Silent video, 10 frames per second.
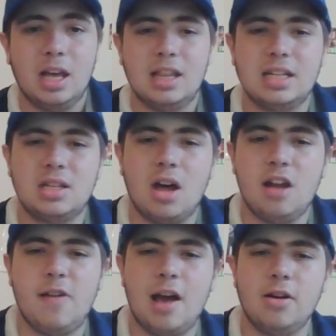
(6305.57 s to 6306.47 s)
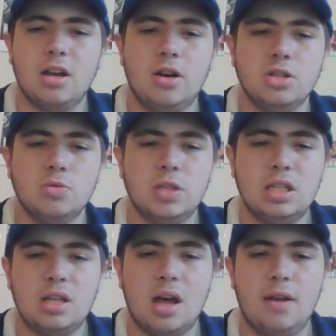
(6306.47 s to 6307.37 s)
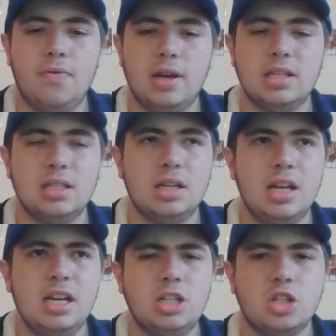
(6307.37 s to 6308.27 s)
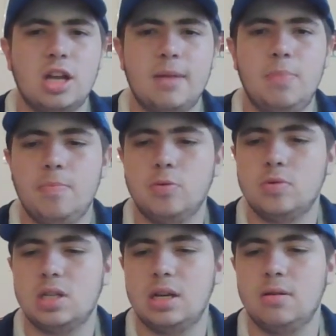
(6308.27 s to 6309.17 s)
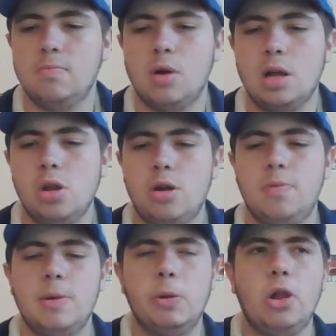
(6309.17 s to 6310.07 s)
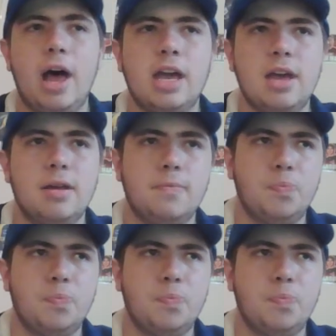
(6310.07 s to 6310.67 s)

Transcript: That's kind of how it goes with these kind of things. It's a niche, and people see, but a lot of people like it.